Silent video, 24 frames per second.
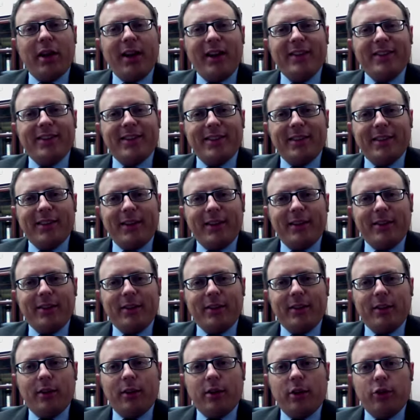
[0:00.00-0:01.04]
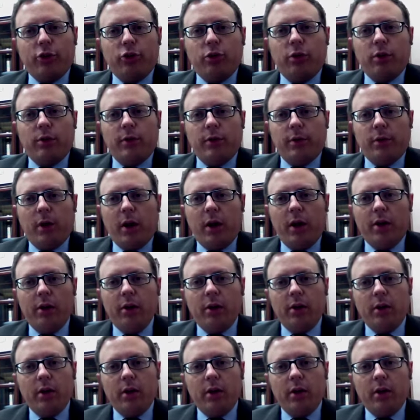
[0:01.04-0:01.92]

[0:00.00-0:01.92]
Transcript: isolate the country of Iran.